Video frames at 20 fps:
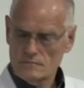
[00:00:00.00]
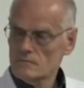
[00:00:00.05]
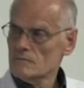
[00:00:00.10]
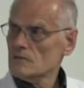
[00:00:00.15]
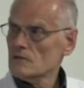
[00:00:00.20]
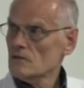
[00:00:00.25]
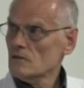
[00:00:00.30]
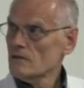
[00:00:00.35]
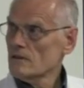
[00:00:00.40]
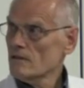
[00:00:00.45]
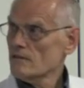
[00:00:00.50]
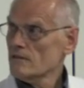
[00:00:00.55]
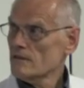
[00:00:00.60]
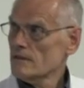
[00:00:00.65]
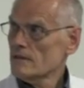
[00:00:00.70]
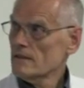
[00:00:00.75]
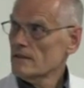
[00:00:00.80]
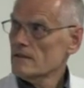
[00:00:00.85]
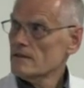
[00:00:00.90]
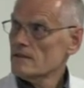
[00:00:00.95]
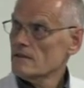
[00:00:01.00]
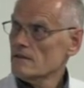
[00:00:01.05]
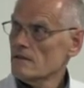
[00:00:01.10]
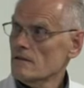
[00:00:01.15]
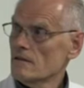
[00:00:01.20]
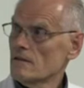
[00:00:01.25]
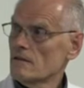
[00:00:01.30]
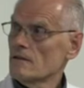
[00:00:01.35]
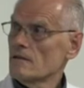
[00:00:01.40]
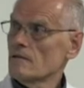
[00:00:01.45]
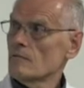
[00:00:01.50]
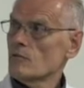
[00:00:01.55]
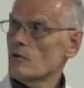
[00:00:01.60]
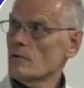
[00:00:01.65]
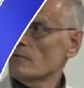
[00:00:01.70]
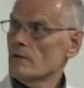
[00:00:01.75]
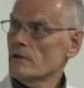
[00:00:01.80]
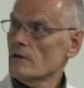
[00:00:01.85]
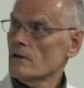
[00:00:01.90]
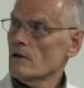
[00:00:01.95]
So definitely it's
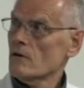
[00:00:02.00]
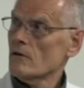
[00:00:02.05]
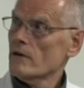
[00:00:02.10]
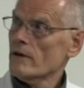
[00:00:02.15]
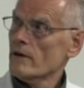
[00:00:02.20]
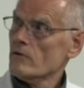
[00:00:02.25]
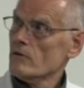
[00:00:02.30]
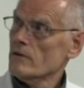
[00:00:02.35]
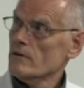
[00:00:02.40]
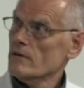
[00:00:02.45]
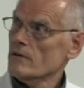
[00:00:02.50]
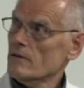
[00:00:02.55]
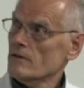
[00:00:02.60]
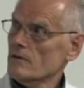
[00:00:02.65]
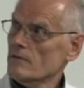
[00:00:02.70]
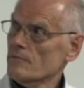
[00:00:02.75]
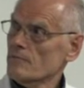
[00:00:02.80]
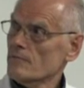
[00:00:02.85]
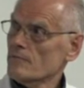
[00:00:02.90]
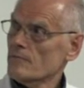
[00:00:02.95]
prominent in our area here.